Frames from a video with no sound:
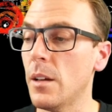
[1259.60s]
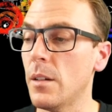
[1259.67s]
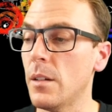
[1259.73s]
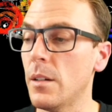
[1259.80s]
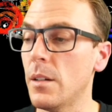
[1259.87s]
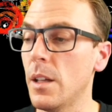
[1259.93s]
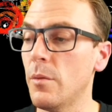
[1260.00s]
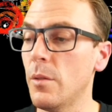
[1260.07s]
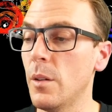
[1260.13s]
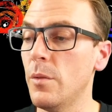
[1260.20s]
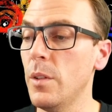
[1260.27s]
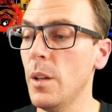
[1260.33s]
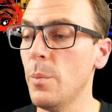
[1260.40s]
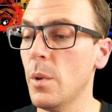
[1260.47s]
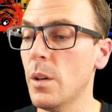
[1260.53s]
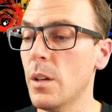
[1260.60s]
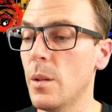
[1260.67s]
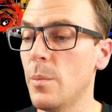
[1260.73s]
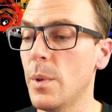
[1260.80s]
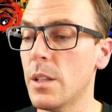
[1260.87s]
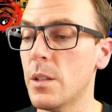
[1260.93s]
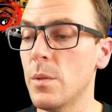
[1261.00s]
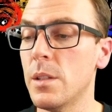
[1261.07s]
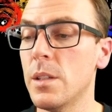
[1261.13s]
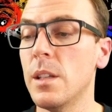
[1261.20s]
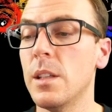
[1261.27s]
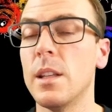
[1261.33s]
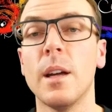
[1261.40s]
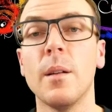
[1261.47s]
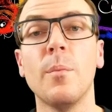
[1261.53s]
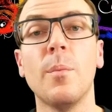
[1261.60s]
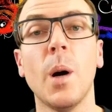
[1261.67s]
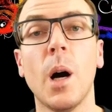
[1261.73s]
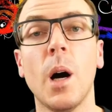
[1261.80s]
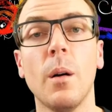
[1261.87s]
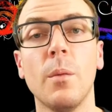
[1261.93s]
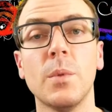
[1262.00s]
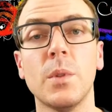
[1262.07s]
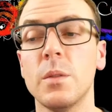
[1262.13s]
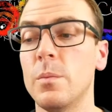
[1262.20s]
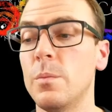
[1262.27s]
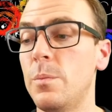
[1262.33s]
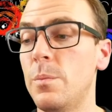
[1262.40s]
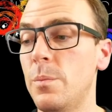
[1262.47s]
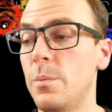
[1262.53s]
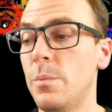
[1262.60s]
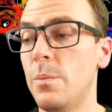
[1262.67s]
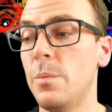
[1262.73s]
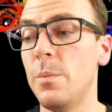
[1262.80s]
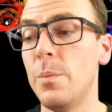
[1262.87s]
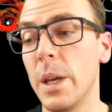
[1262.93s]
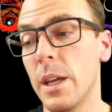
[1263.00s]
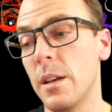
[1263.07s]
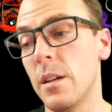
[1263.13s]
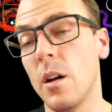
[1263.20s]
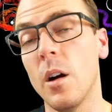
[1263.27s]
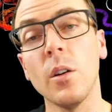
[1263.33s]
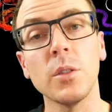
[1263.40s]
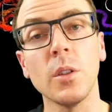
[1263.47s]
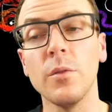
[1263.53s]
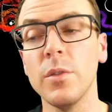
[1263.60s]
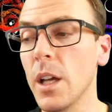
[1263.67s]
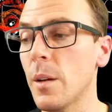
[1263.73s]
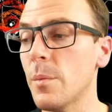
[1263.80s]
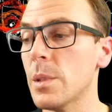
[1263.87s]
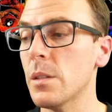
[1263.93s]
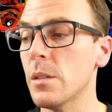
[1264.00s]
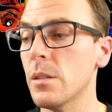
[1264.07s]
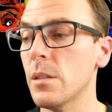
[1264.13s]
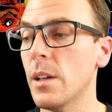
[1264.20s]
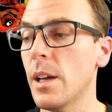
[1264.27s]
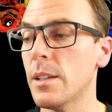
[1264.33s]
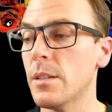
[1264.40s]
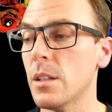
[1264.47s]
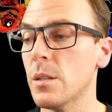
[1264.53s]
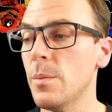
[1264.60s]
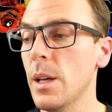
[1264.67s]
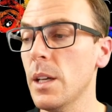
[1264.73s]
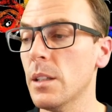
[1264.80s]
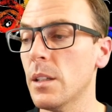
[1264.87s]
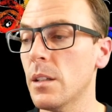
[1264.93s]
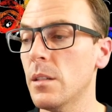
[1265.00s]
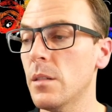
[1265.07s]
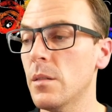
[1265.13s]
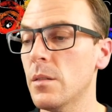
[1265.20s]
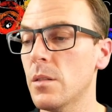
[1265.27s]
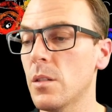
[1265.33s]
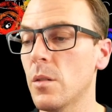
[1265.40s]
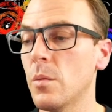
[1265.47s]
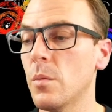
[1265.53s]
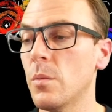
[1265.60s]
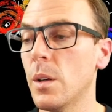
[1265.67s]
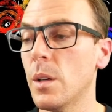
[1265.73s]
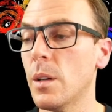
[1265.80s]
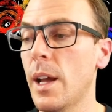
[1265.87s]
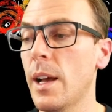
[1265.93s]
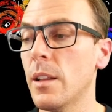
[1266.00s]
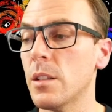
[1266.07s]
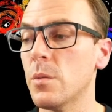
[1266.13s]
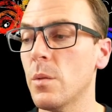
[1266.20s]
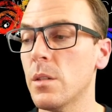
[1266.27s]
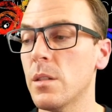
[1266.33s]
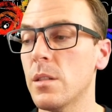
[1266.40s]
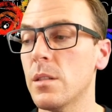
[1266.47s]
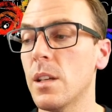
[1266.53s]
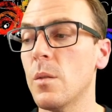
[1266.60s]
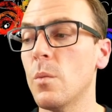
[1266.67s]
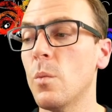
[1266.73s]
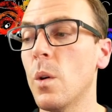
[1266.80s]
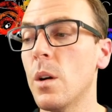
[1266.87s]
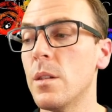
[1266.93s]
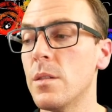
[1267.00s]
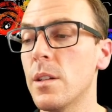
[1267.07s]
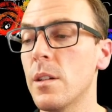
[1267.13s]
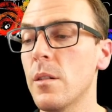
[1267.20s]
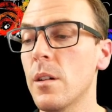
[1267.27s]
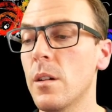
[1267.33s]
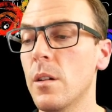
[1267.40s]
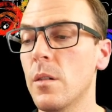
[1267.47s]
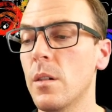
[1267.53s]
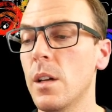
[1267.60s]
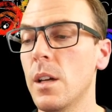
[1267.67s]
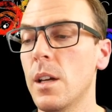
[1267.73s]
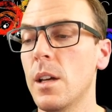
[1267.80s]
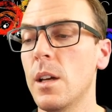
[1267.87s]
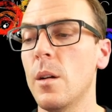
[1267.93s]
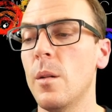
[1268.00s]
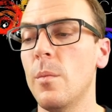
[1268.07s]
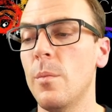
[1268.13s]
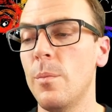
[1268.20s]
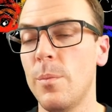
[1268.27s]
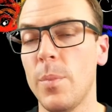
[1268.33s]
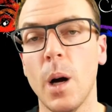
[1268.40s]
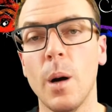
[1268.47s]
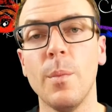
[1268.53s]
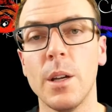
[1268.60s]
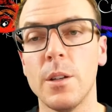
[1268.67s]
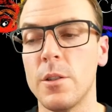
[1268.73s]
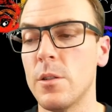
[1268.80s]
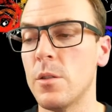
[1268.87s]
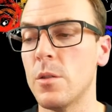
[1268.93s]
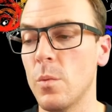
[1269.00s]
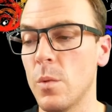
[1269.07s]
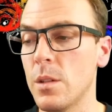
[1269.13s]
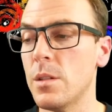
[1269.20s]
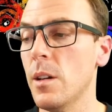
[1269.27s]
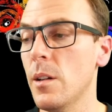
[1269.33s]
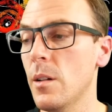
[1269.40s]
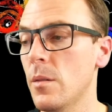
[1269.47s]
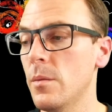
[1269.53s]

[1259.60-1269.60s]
If we flip one of the bits, we see that Bob's bit also flips as expected. So when Alice wants to send 1, 0, Bob measures 1, 0.